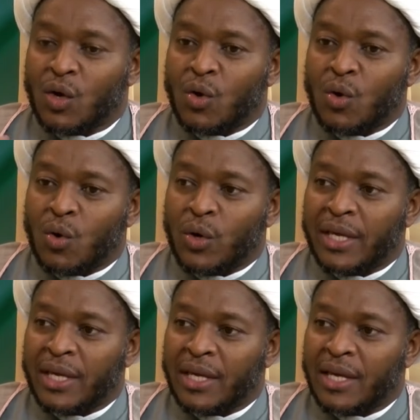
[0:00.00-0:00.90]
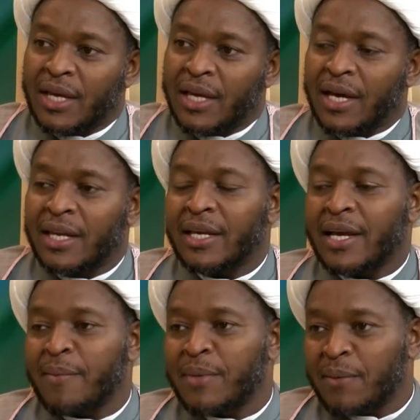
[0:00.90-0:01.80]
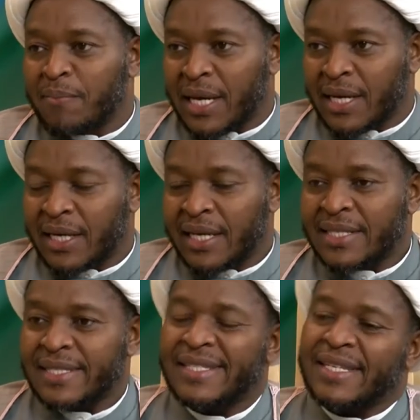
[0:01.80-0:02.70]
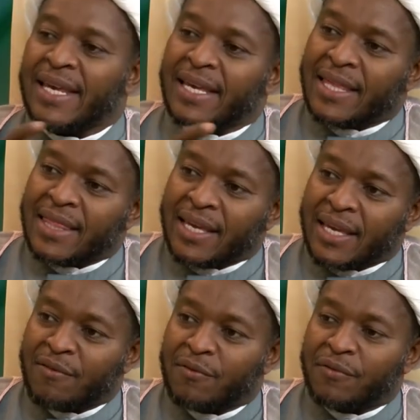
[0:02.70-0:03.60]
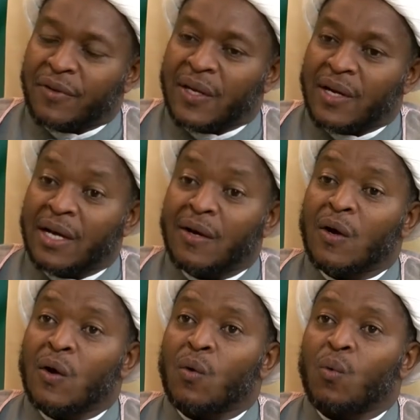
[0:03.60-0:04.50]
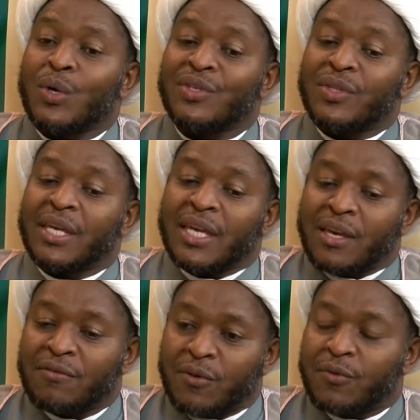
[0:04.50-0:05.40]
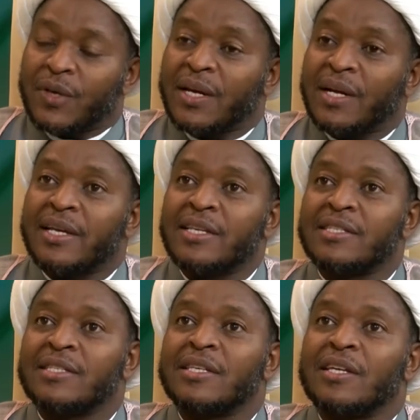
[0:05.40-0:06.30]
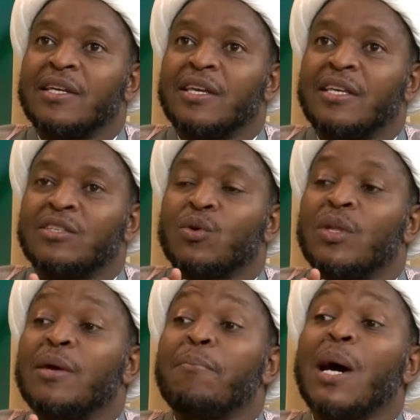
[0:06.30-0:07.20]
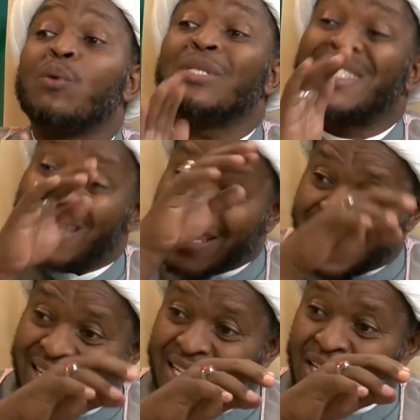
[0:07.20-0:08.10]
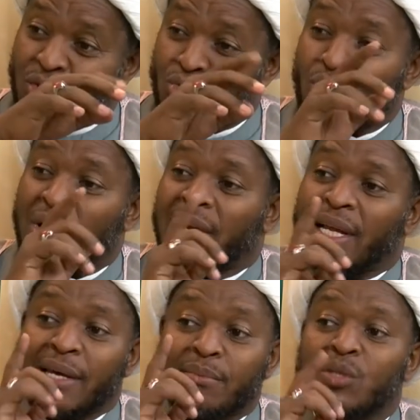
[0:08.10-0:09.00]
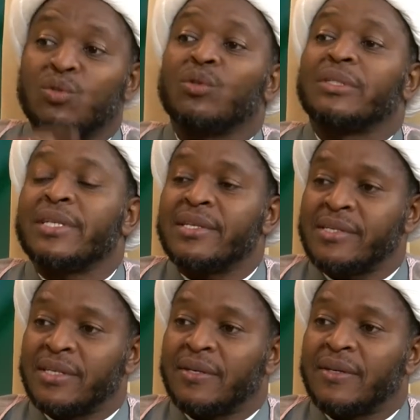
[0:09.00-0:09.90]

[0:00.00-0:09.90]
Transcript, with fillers: going and coming back, staying in the cave of Hira, which the cave of Hira is on the mountain. To climb is not easy.